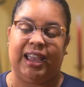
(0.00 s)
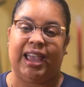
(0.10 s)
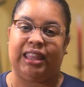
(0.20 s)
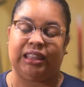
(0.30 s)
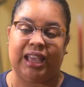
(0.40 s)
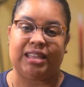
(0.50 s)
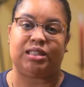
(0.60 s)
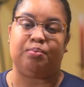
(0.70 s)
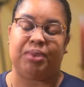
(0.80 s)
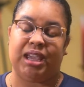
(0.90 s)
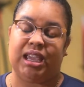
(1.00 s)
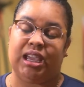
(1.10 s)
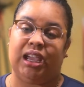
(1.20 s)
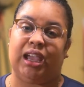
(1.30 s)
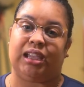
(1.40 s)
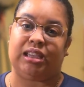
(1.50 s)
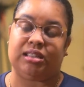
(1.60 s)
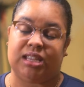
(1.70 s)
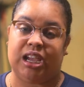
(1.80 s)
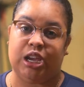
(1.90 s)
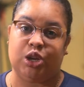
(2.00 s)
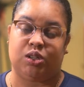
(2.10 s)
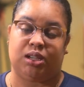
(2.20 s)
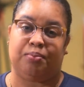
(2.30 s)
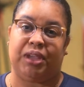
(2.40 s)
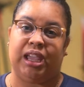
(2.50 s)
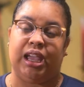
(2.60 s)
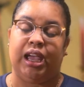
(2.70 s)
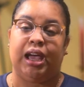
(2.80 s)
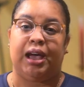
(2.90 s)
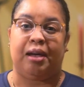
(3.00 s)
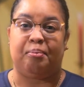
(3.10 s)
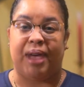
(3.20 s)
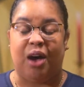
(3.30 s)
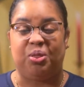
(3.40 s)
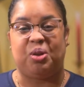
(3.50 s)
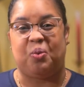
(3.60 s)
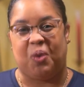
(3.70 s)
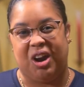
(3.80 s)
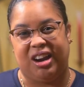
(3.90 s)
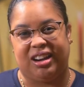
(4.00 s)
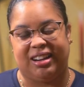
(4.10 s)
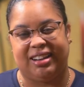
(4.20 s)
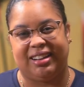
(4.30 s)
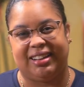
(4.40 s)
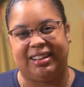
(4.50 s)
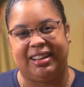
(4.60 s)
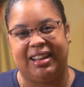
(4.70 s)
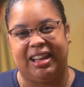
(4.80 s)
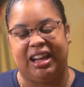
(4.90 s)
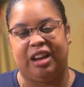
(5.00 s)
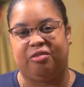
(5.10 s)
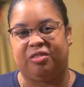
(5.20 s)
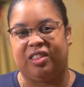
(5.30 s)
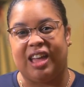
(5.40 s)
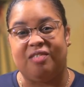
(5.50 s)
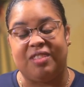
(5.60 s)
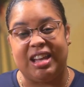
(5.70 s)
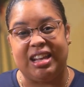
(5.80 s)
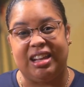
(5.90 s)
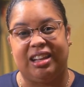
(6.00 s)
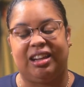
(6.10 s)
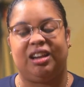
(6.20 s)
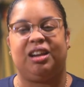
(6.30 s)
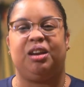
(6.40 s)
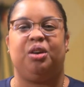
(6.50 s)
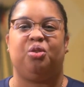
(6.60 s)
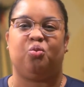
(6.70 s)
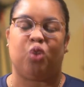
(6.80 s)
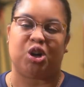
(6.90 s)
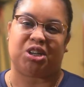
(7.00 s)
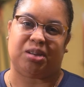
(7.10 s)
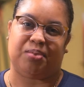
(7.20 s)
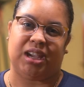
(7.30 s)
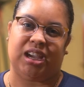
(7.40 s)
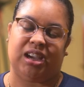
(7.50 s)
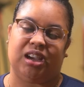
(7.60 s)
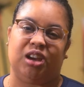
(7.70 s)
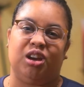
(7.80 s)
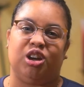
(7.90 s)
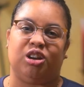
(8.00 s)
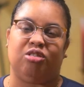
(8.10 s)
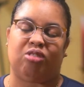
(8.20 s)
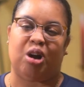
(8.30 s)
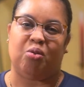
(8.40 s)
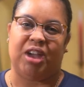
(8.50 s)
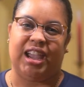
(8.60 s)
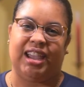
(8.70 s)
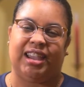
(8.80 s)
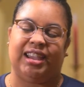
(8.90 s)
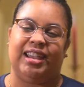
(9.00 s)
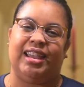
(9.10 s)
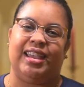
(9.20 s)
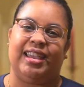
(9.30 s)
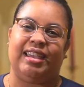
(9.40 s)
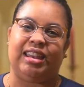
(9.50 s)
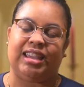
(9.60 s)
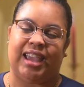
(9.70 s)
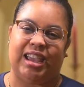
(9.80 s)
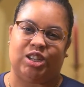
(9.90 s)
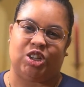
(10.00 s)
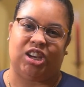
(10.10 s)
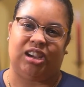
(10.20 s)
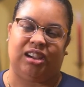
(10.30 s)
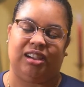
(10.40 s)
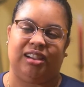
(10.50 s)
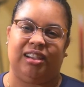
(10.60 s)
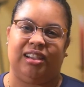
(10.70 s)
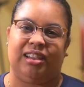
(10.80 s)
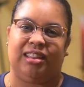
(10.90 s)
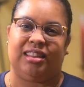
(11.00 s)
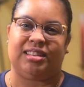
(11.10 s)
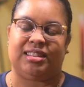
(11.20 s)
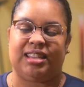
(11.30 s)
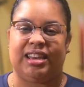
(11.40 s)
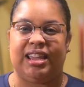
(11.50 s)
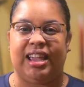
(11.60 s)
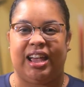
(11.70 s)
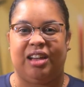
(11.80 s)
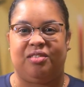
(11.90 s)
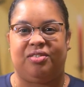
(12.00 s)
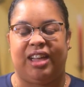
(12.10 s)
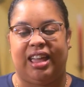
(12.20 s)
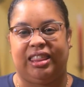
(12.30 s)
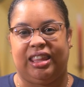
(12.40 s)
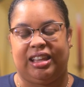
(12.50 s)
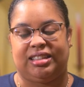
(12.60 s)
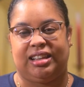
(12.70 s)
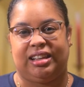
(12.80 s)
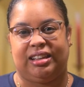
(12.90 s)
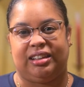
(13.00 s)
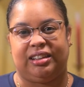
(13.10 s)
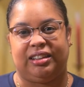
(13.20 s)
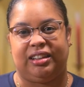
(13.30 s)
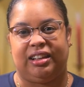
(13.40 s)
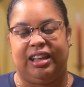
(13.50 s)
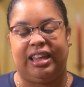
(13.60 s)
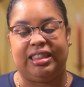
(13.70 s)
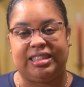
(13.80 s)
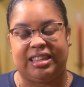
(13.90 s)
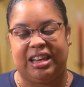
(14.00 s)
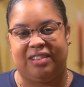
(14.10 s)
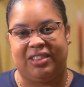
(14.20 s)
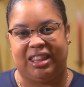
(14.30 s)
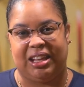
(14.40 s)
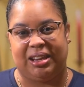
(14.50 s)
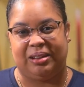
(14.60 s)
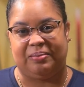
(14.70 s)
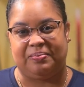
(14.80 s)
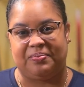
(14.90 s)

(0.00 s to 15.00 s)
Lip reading: And let's be and continue to be about the work of loving, worshiping, growing, engaging the city of Atlanta, in the city of Atlanta.